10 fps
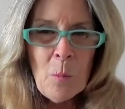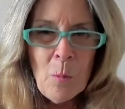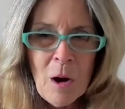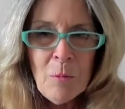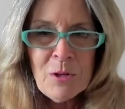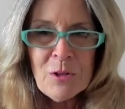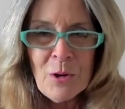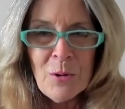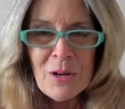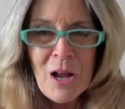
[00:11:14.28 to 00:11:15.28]
what was
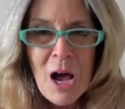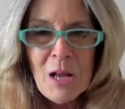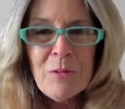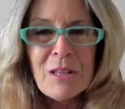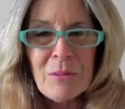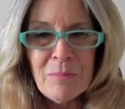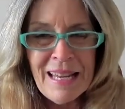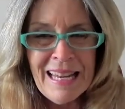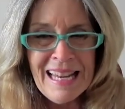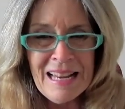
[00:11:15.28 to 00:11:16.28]
going on with
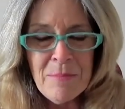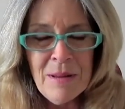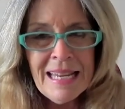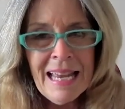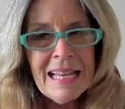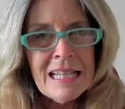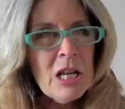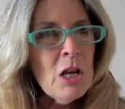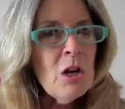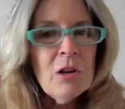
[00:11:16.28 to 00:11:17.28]
me? Because
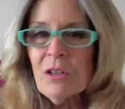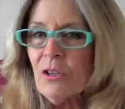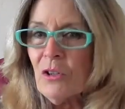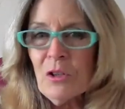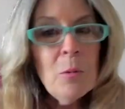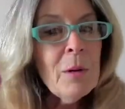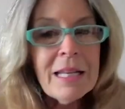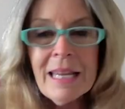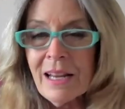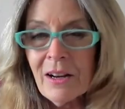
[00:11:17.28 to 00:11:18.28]
no one
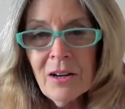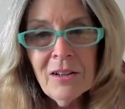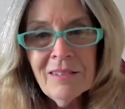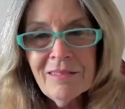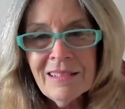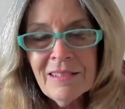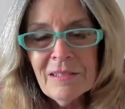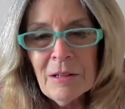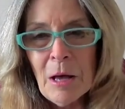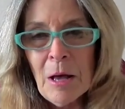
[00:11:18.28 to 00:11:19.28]
cared.
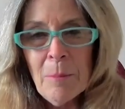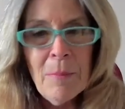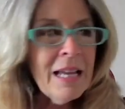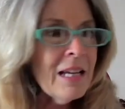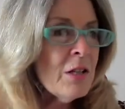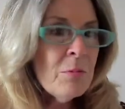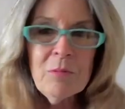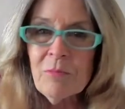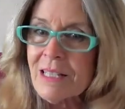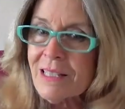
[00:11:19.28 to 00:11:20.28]
My
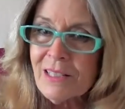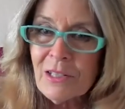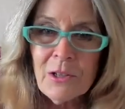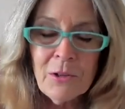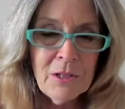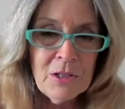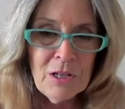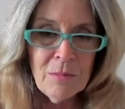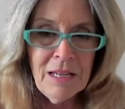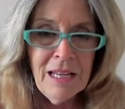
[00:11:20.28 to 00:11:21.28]
husband wasn't
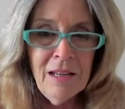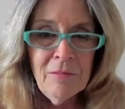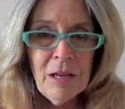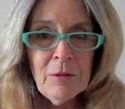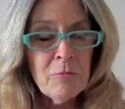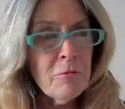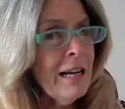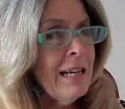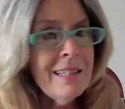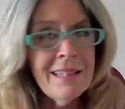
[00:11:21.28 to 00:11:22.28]
encouraging me. My
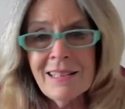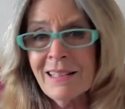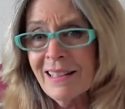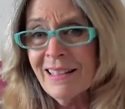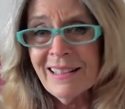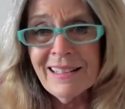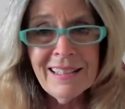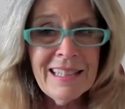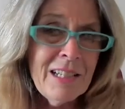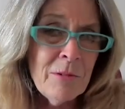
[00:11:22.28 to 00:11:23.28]
friends
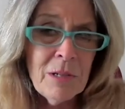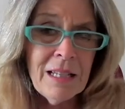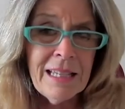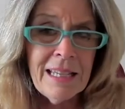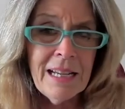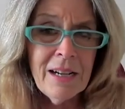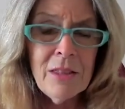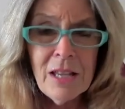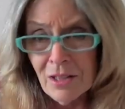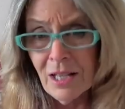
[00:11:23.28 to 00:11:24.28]
didn't really care.
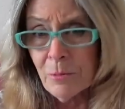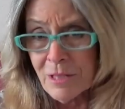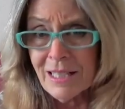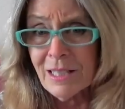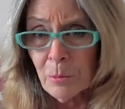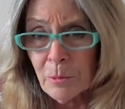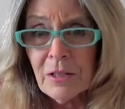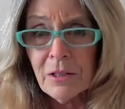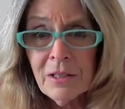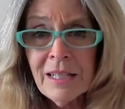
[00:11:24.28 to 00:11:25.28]
They thought it was a little
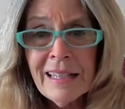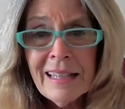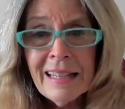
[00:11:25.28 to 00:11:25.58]
weird.